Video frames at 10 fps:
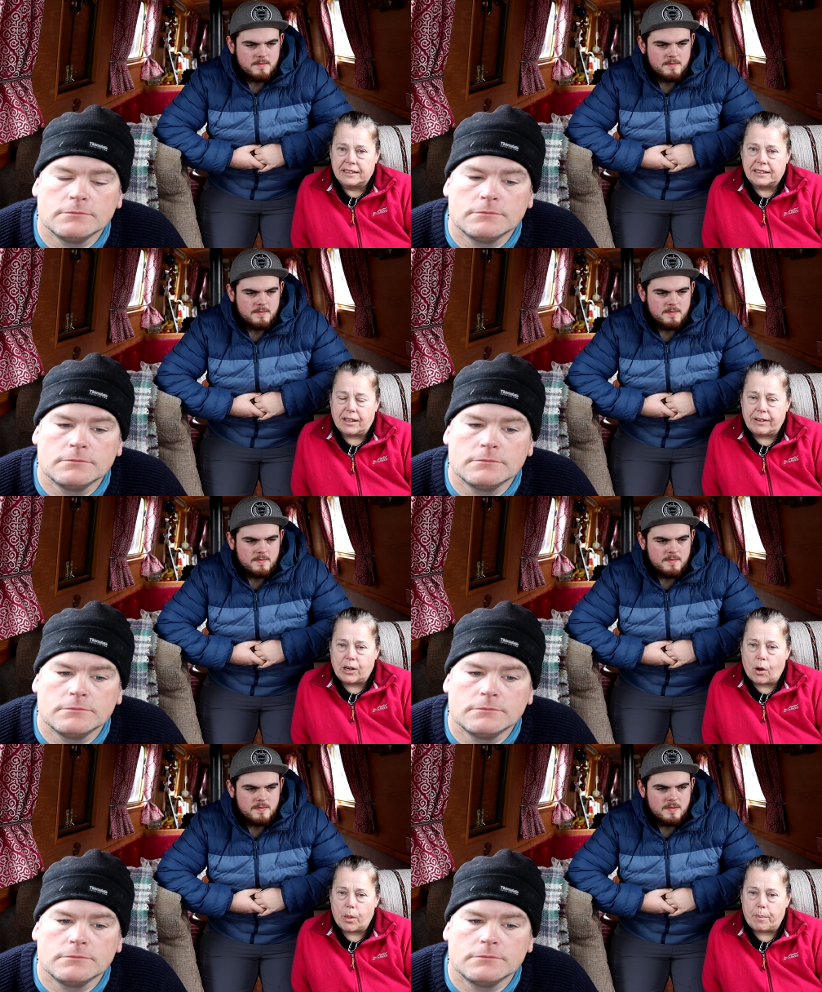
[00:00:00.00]
Speaker 1: So he
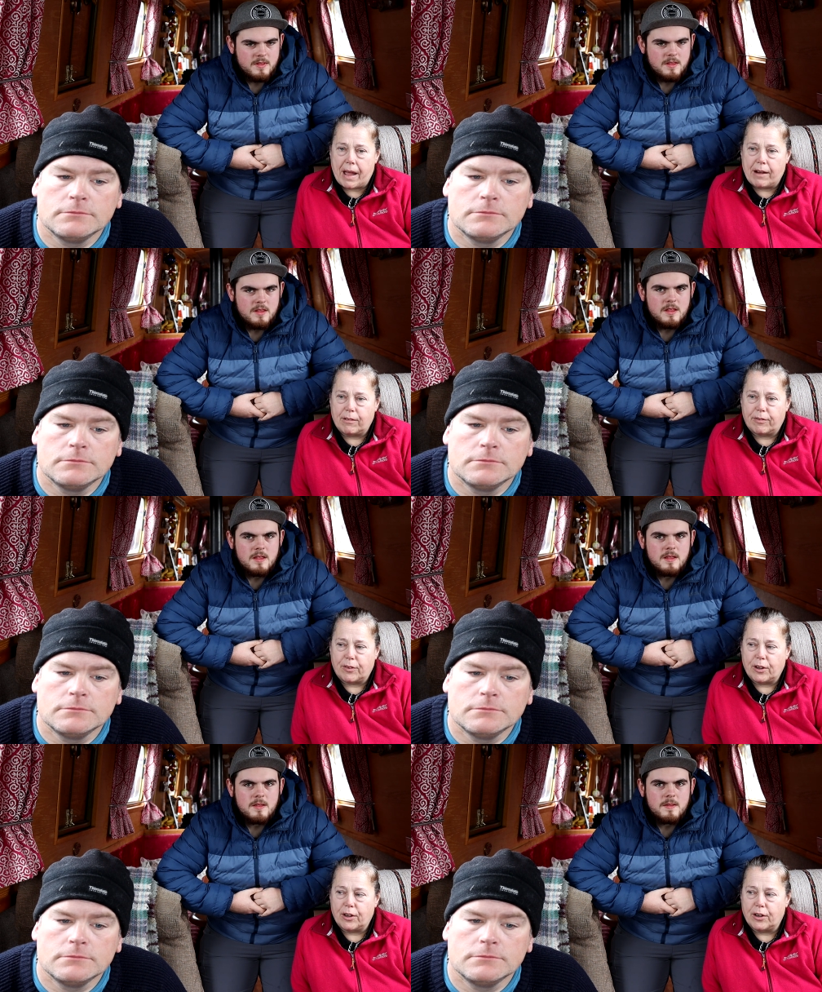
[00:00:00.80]
got the bout
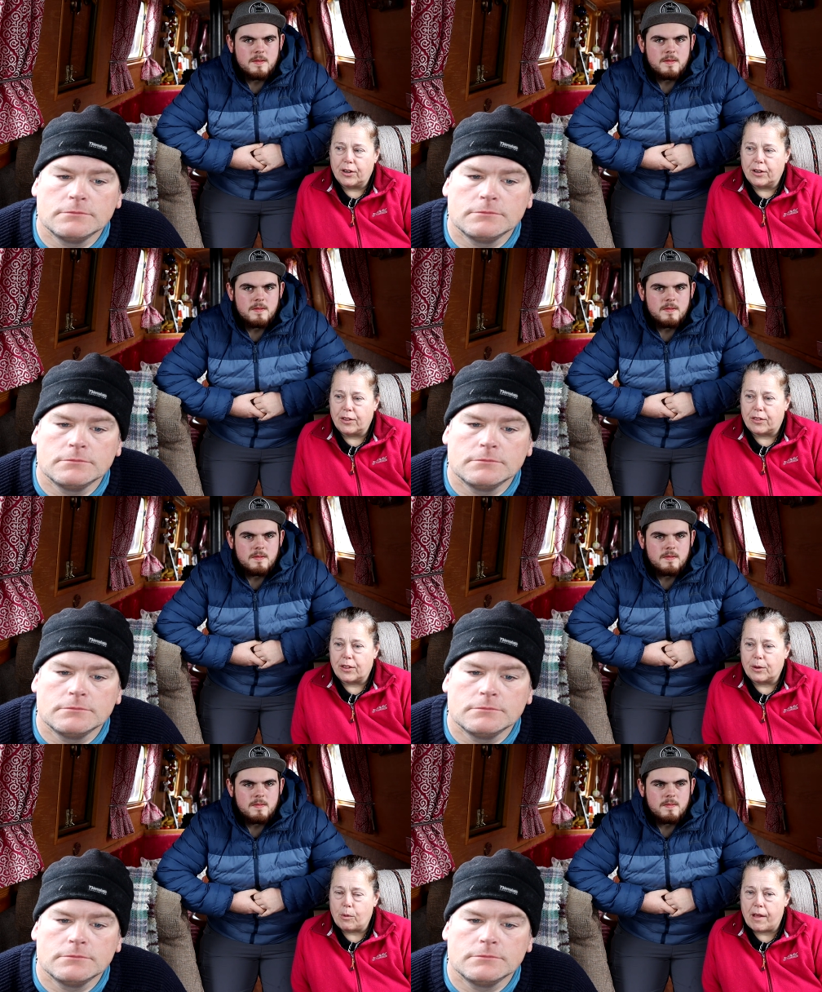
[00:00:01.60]
for
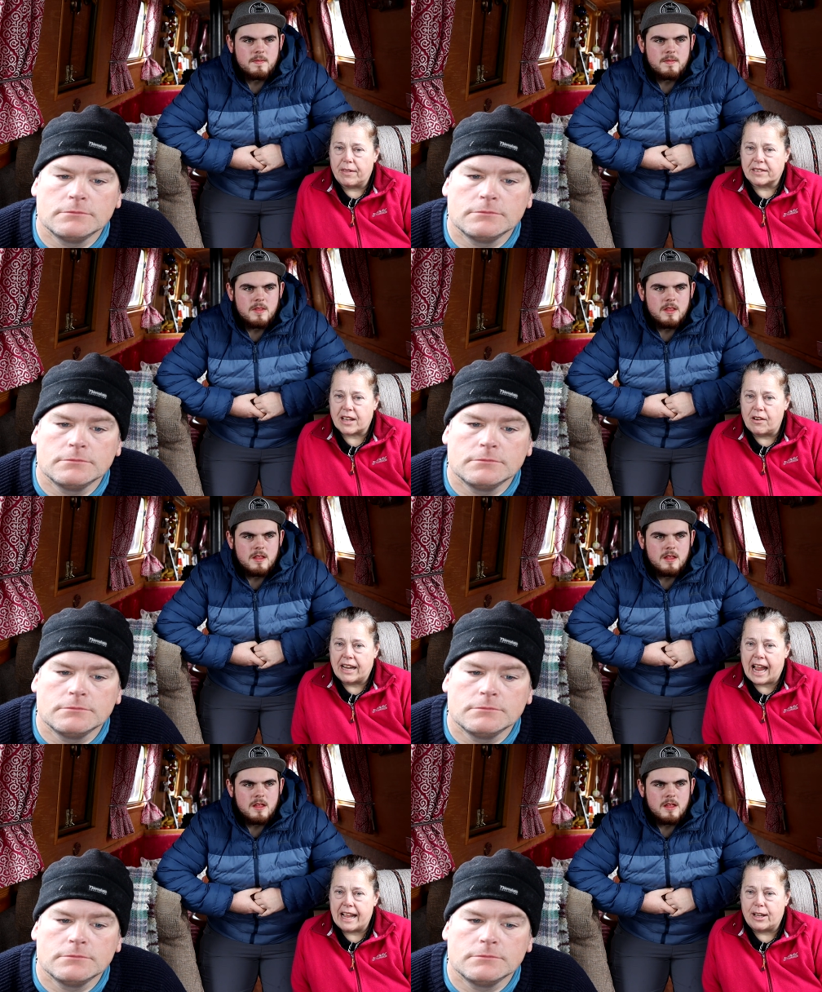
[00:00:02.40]
the one that's
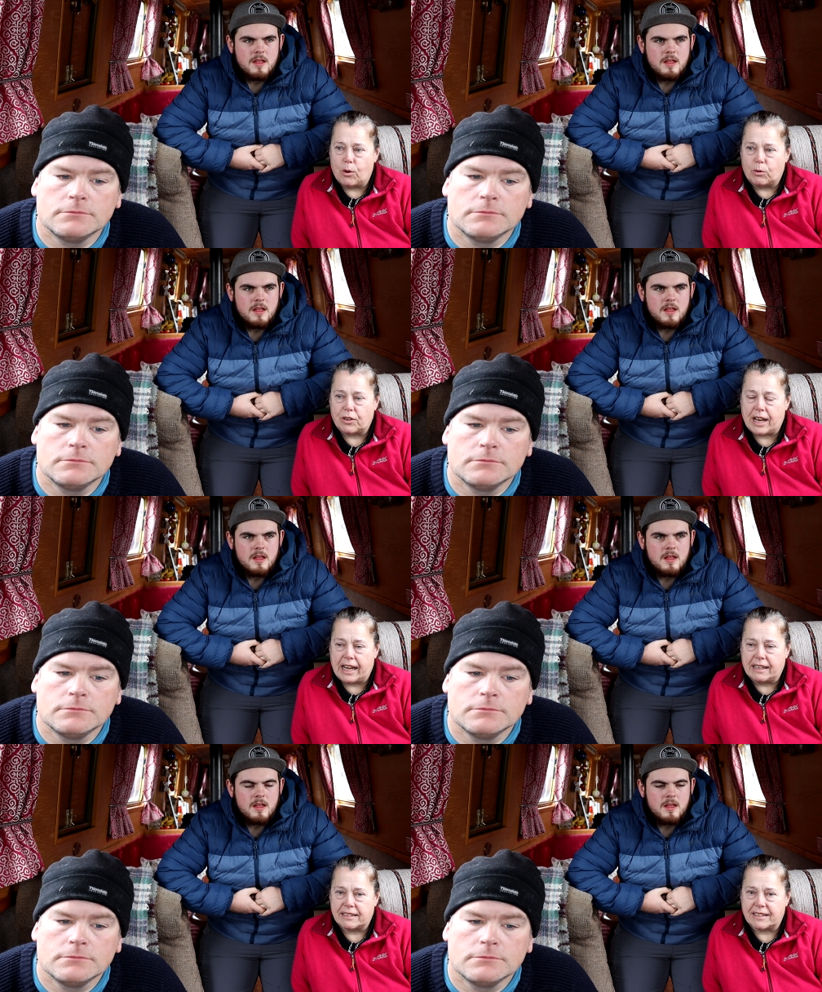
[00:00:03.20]
okay, the
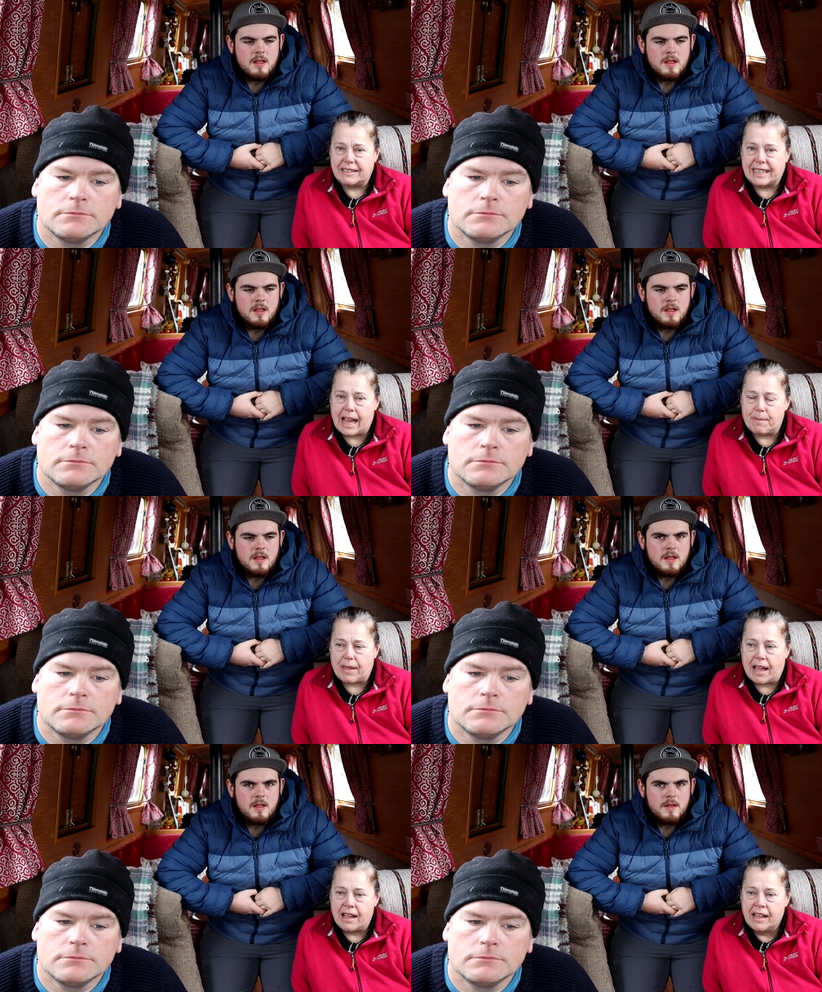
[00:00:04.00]
alternator, so he's kept
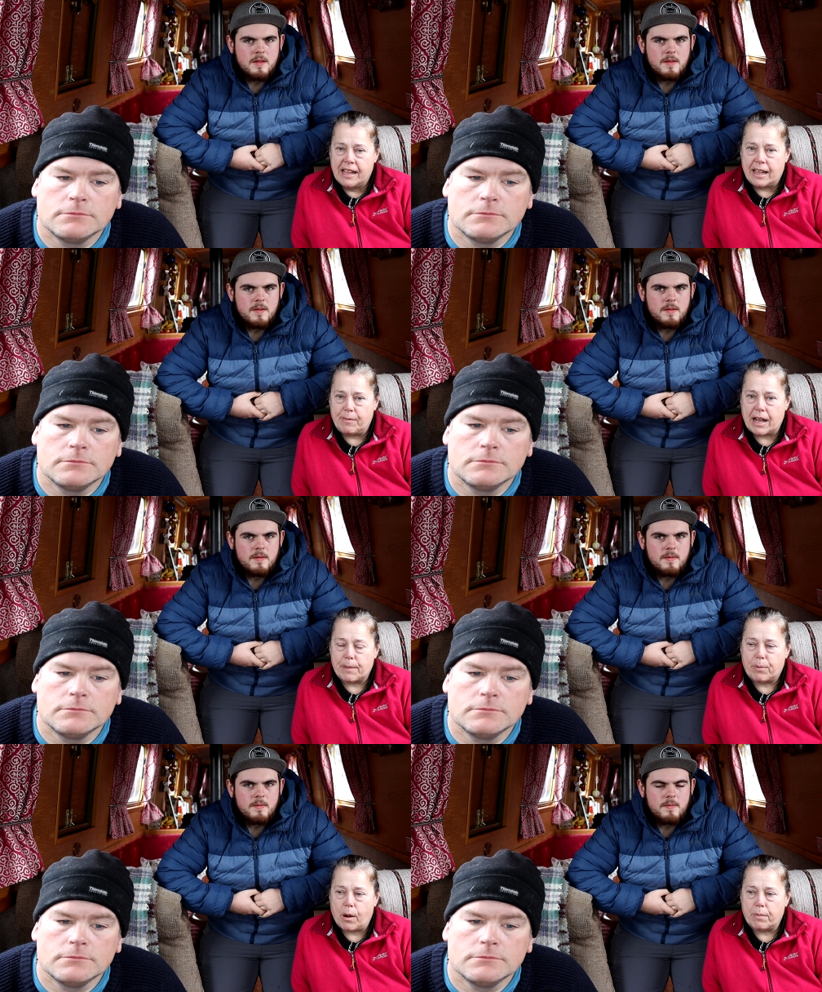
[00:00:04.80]
that. Then we had a
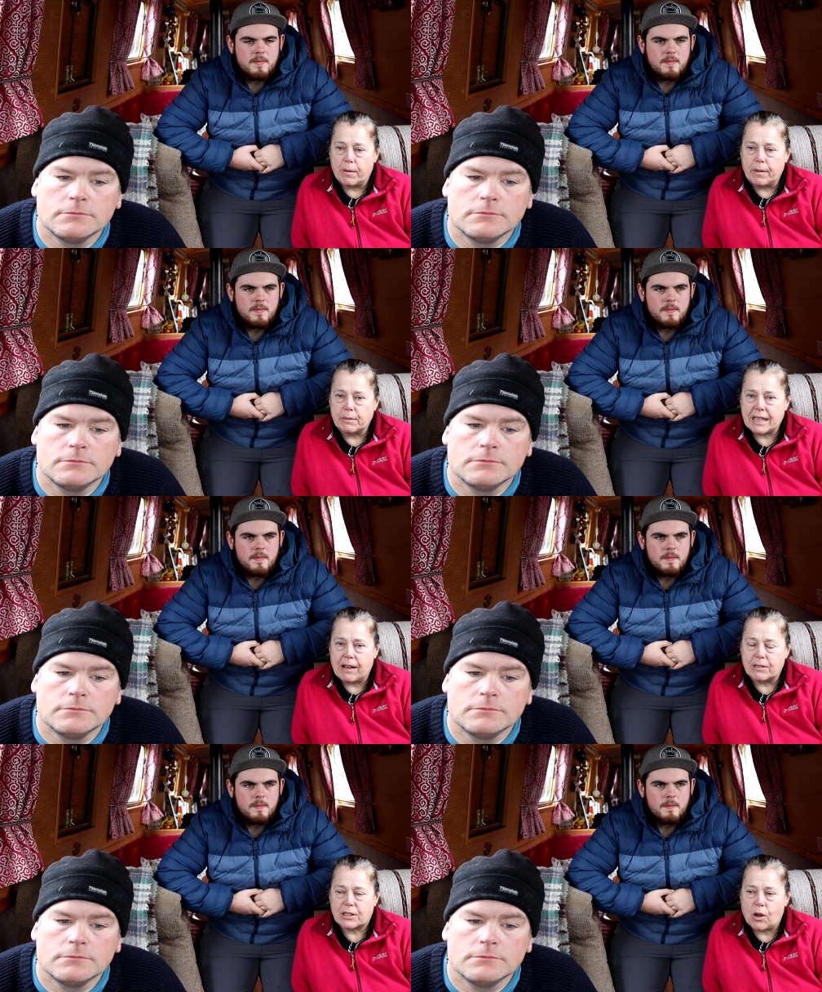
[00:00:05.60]
problem, it was
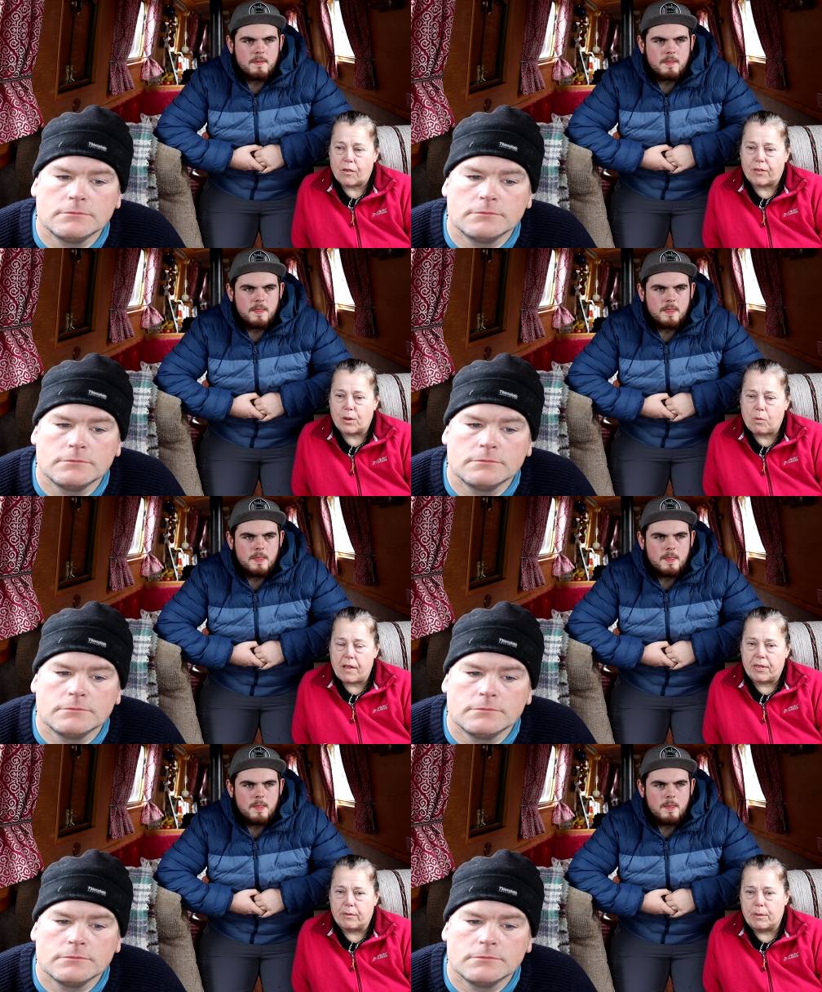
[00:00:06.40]
out of stock for the
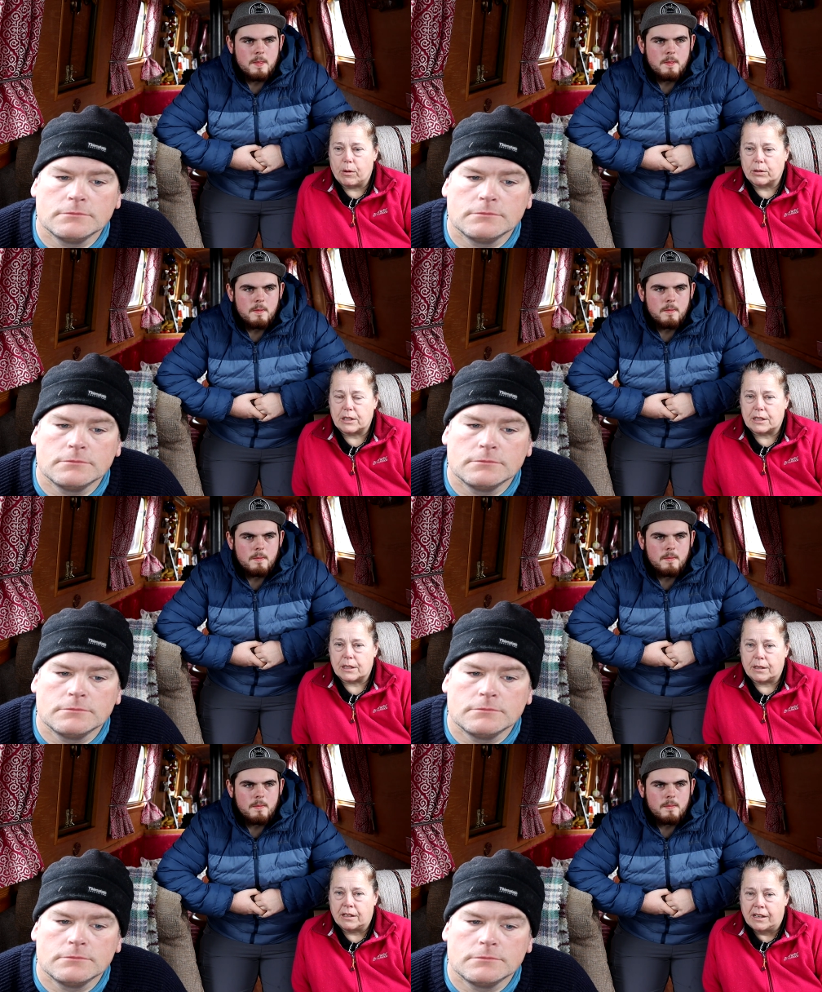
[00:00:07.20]
one that we wanted
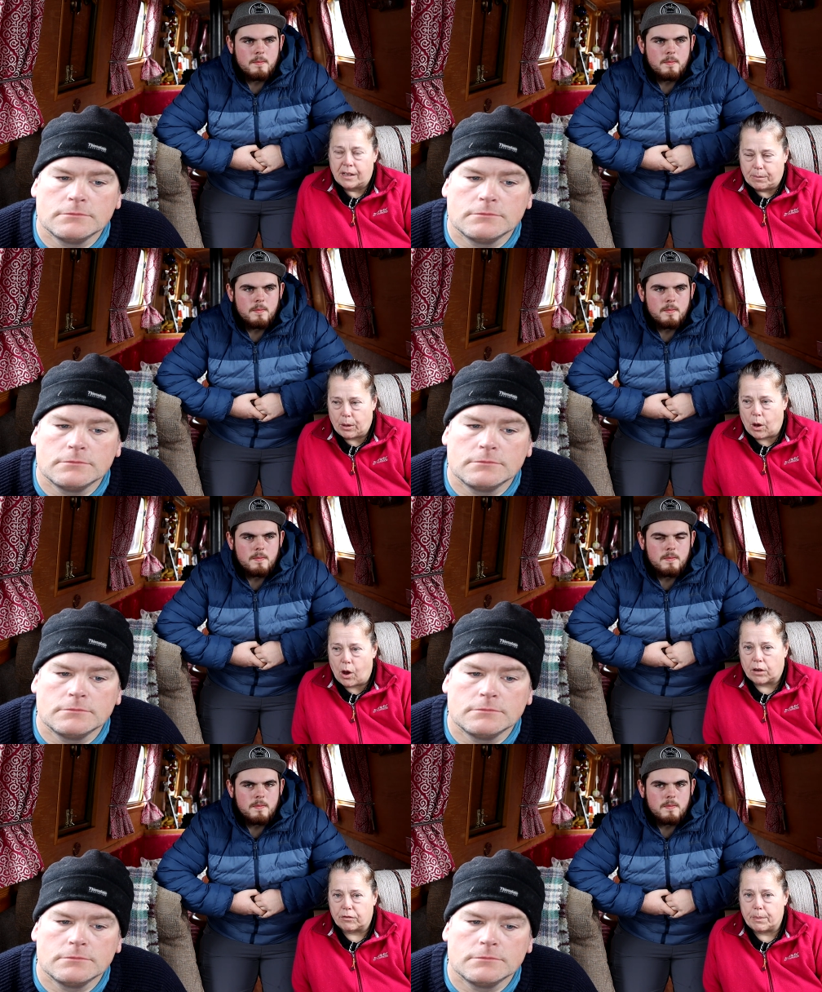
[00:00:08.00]
to put
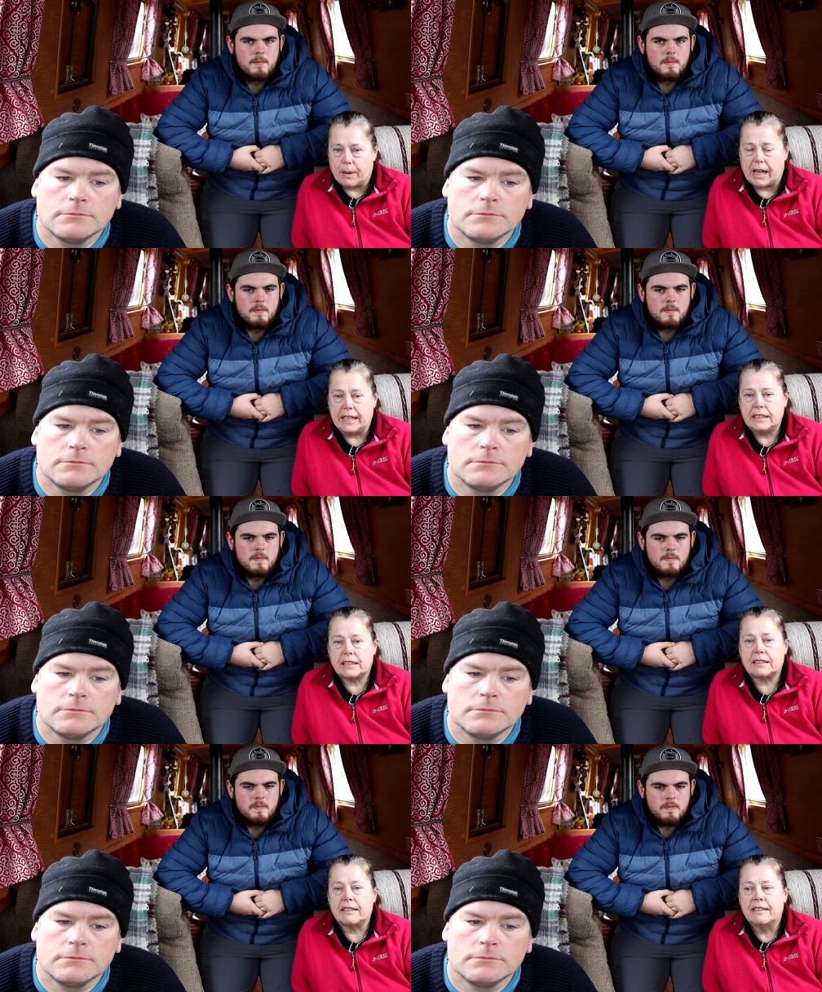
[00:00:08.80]
on,
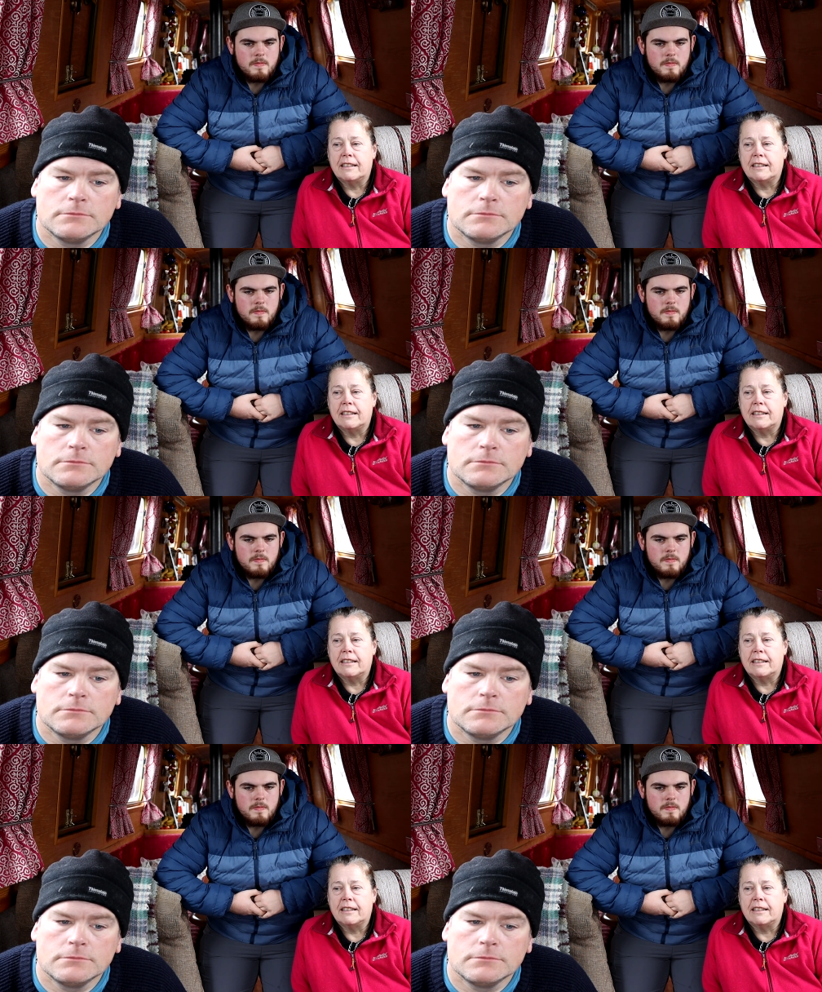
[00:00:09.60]
replace.